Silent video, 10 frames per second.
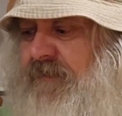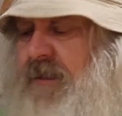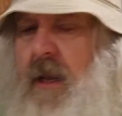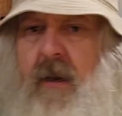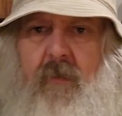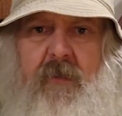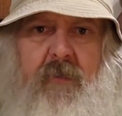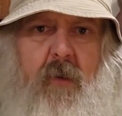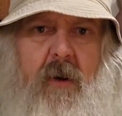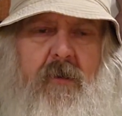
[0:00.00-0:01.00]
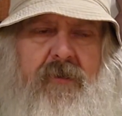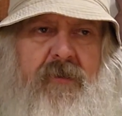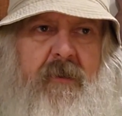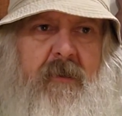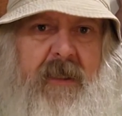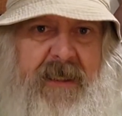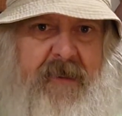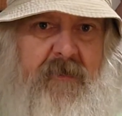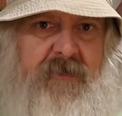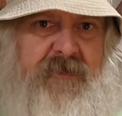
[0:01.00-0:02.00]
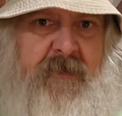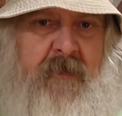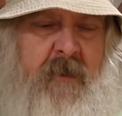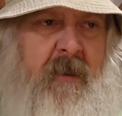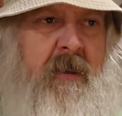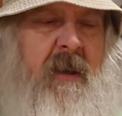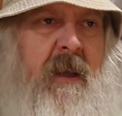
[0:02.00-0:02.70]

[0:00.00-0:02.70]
stock with Worth clears, I